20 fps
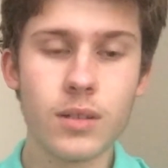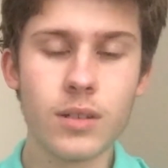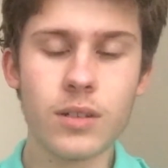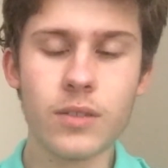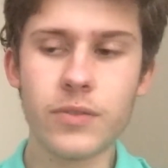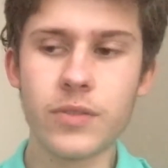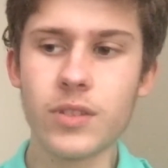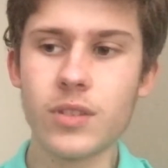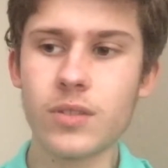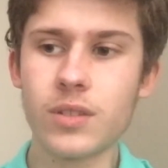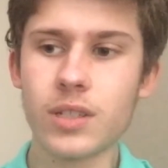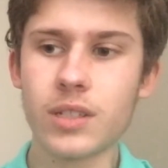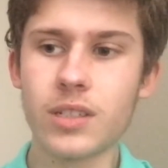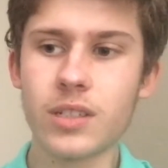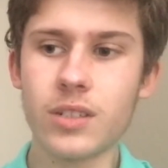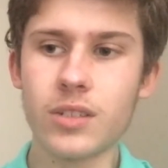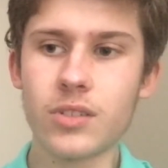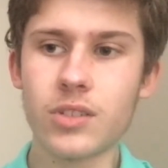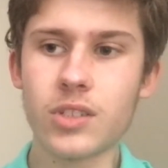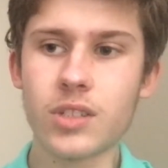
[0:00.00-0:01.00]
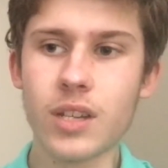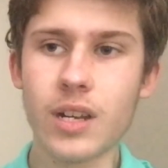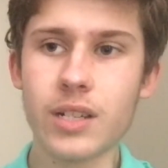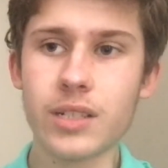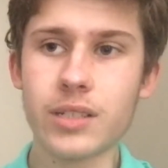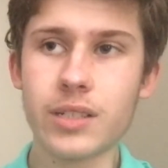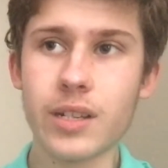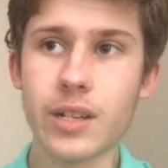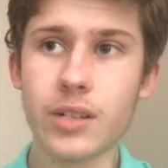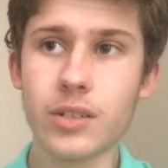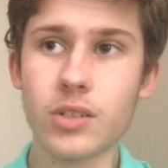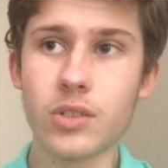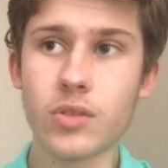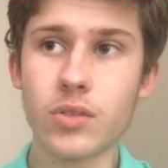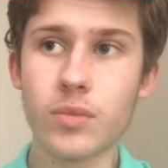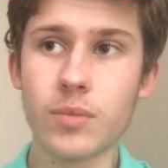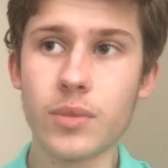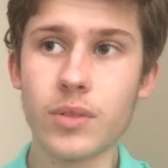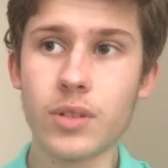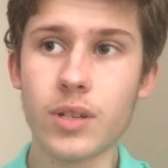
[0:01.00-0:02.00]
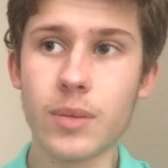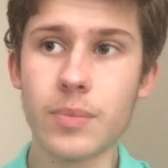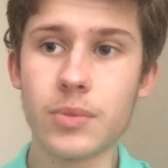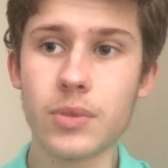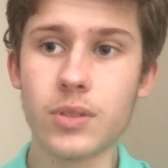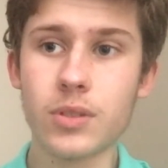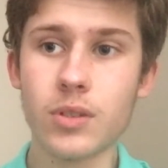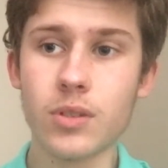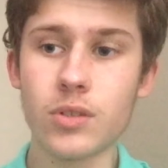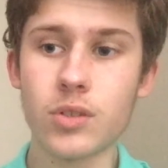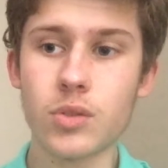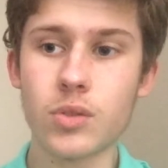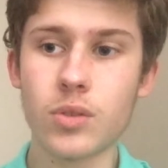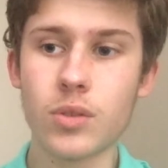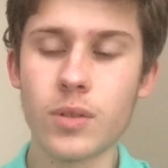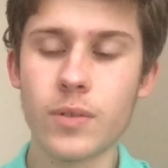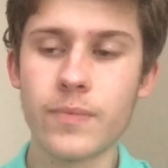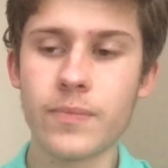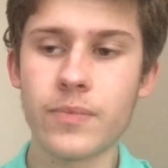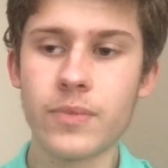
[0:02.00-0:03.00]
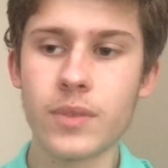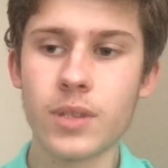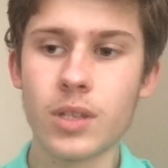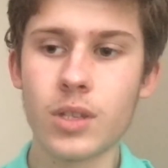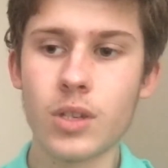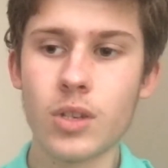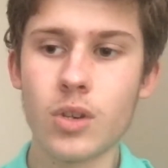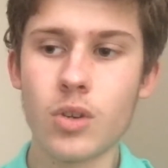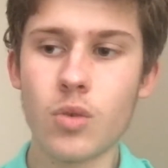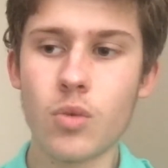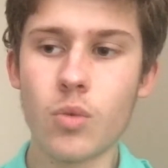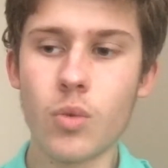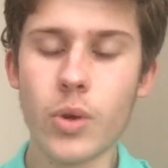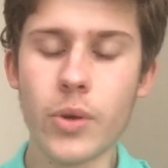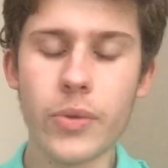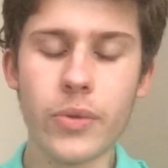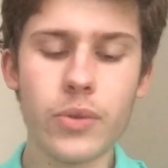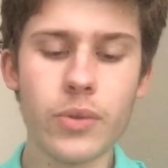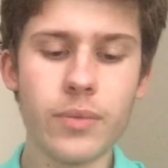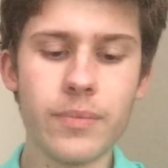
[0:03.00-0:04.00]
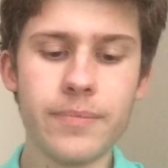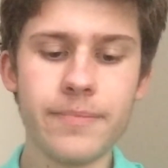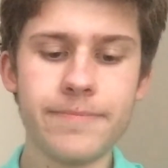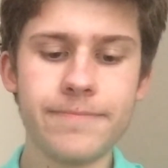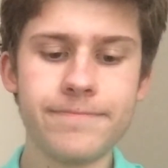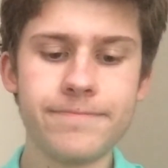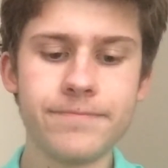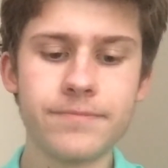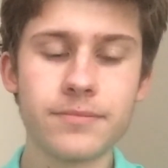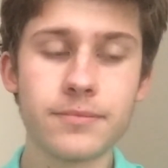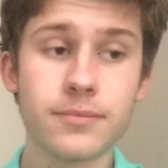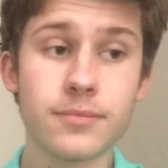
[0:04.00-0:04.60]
a few like, you know, side characters from other episodes with them.